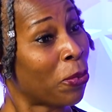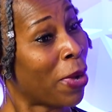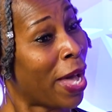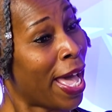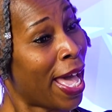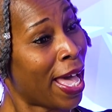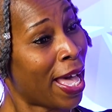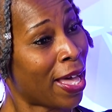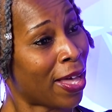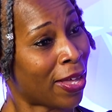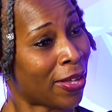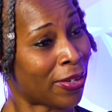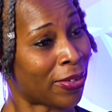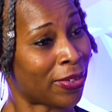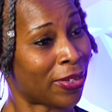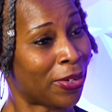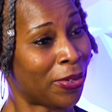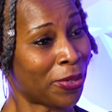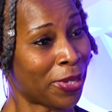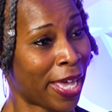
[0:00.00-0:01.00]
Wow.
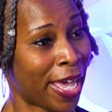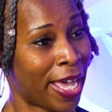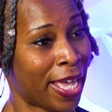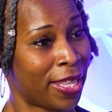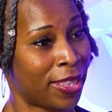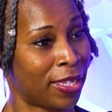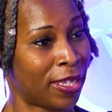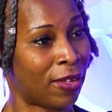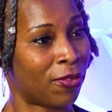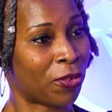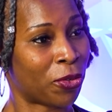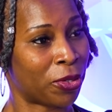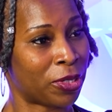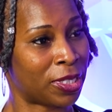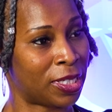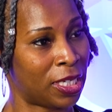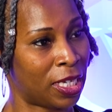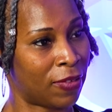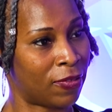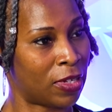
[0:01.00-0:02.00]
Okay, and of course
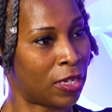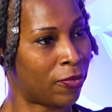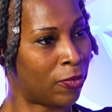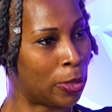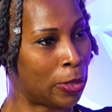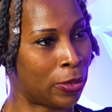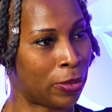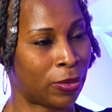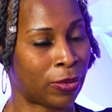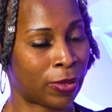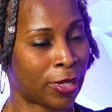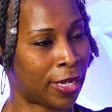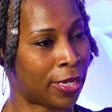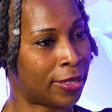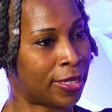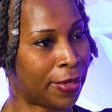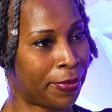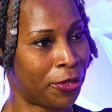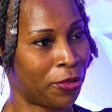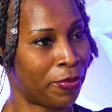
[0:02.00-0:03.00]
DFW,
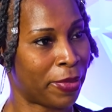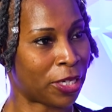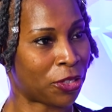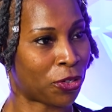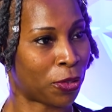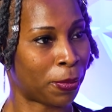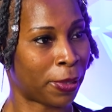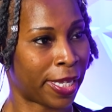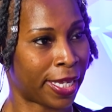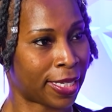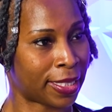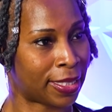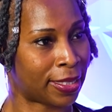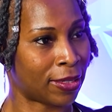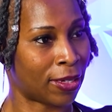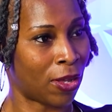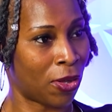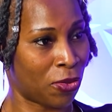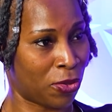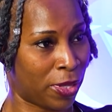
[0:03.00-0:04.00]
W Metroplex
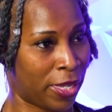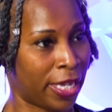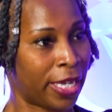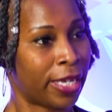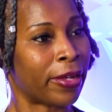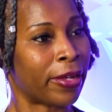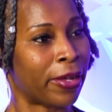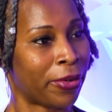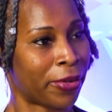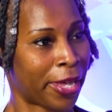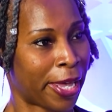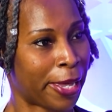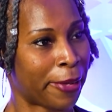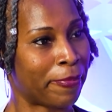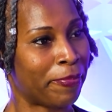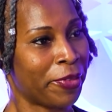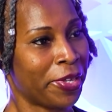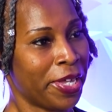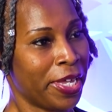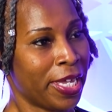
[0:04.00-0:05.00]
only.
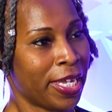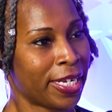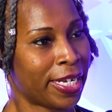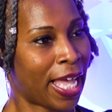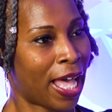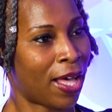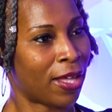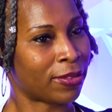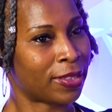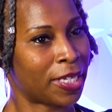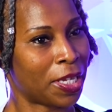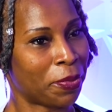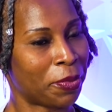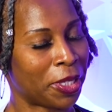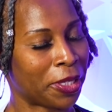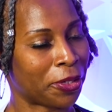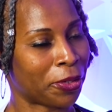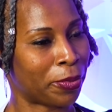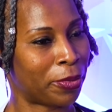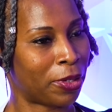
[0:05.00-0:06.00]
Okay. Now, tell me a
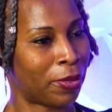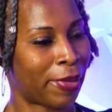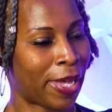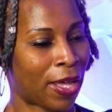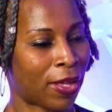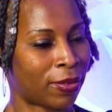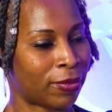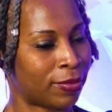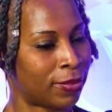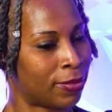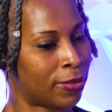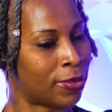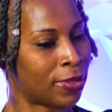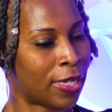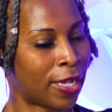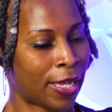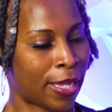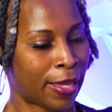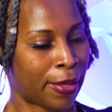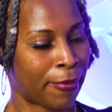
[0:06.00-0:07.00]
little bit about
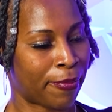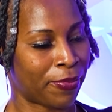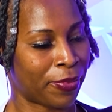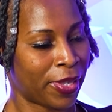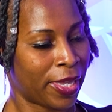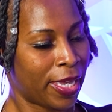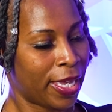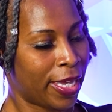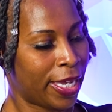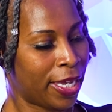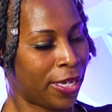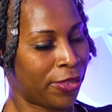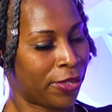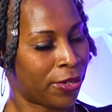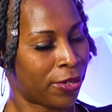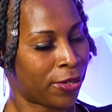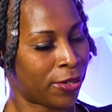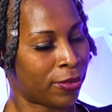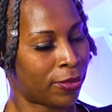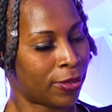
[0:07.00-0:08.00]

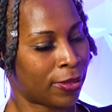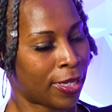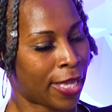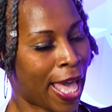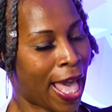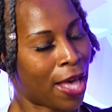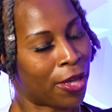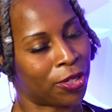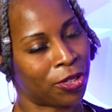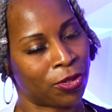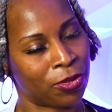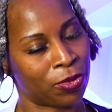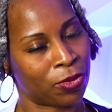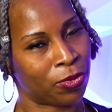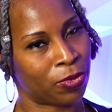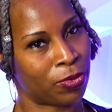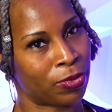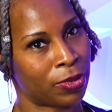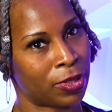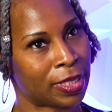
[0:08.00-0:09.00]
either how
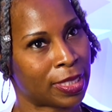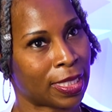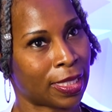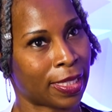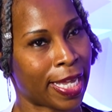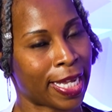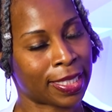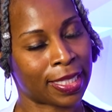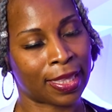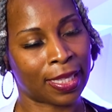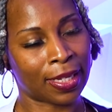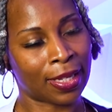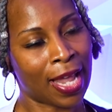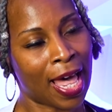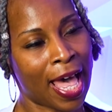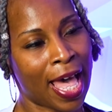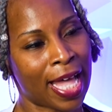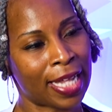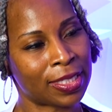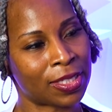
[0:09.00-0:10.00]
you selected the
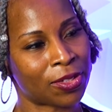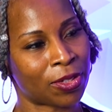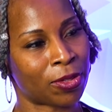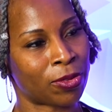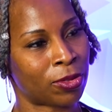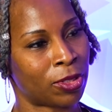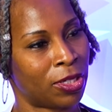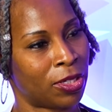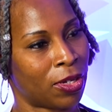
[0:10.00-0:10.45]
lots, or